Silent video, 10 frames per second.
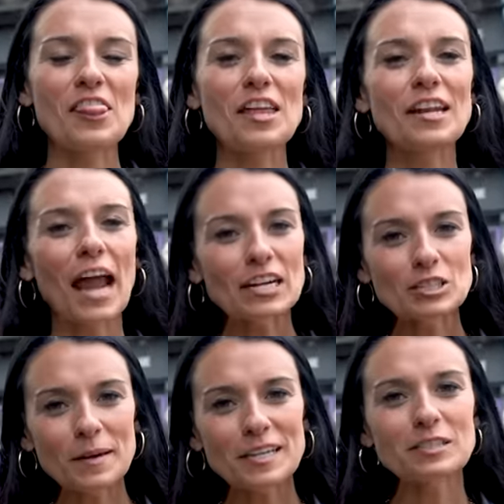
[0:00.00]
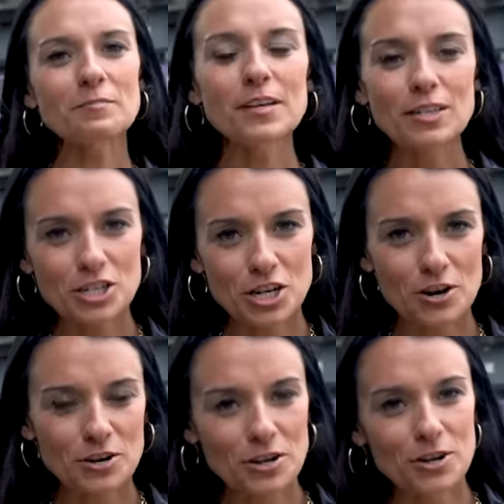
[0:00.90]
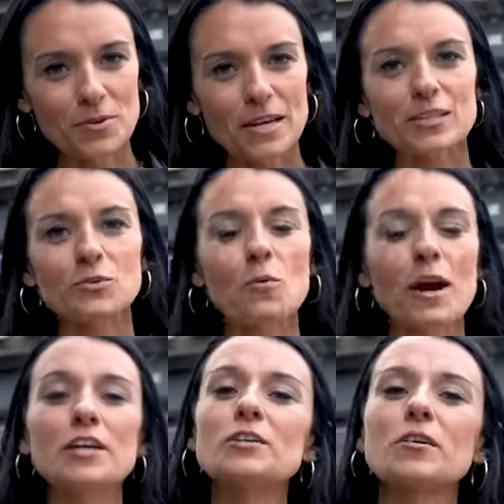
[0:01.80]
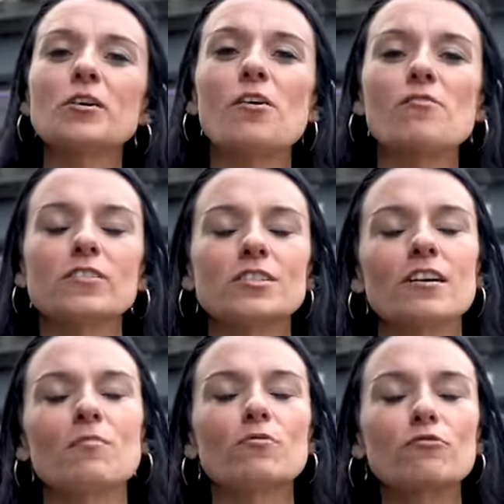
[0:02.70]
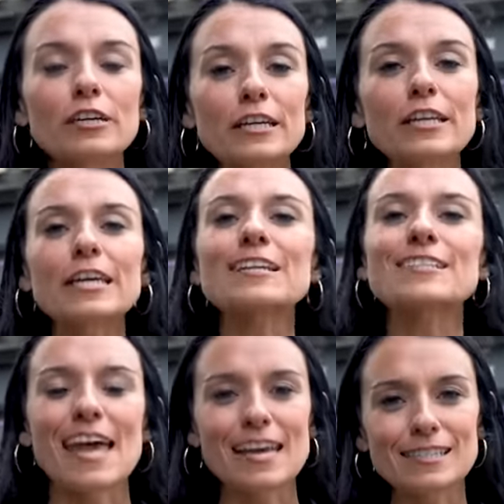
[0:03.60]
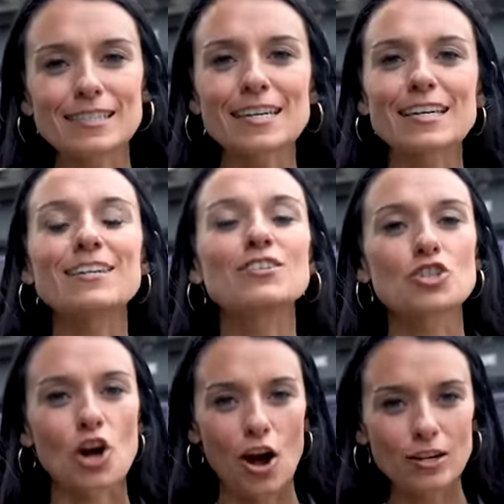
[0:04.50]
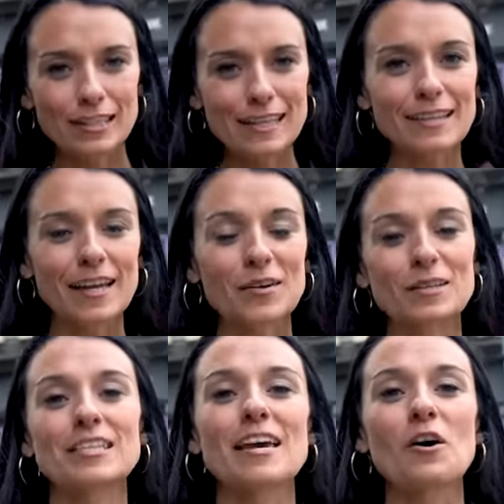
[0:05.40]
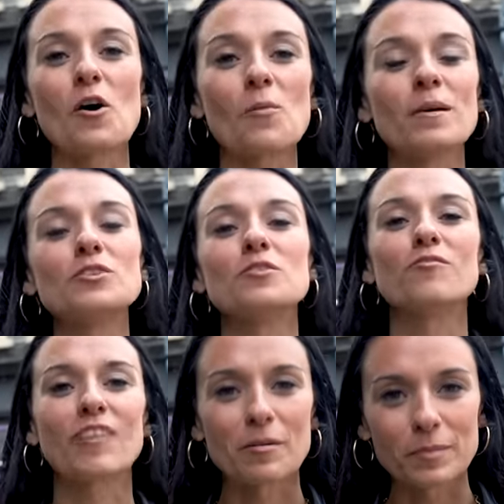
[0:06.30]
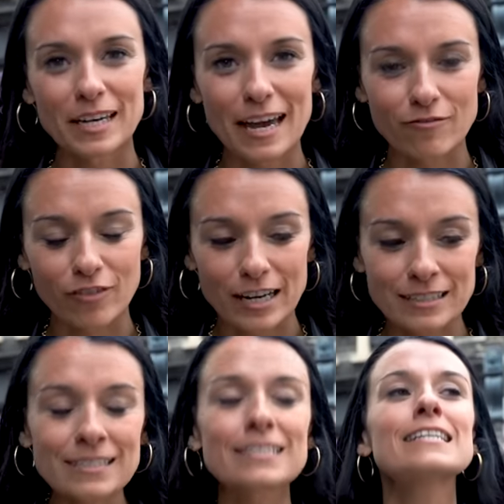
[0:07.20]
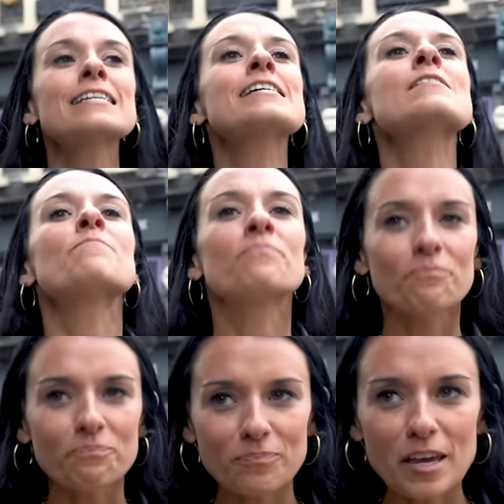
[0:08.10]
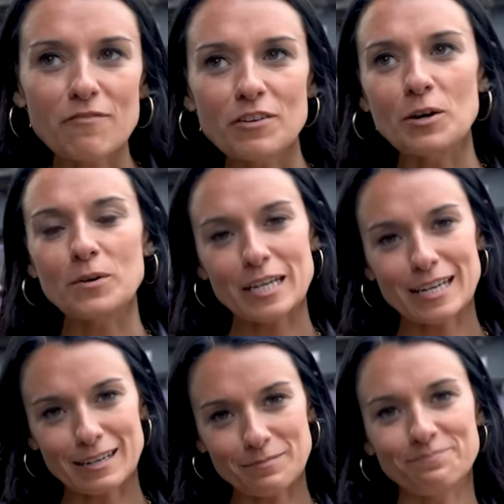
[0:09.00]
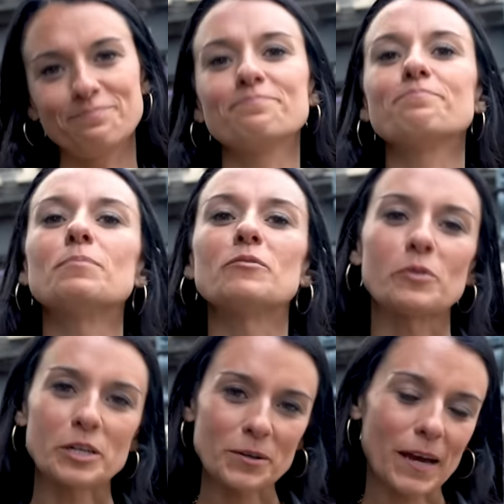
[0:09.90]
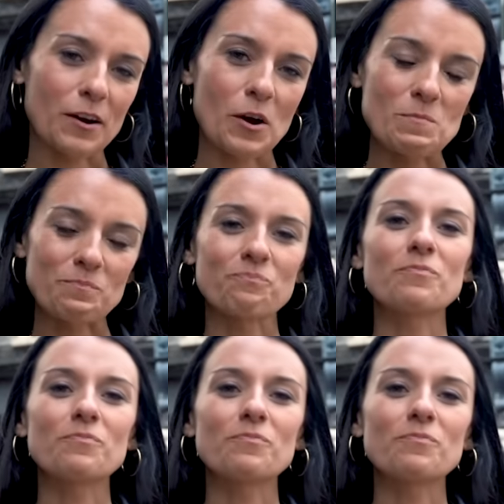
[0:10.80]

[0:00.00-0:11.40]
The next place I'm gonna show you is where you can go for some really tasty chocolate that you can take home to family and friends if you don't eat it before you get home.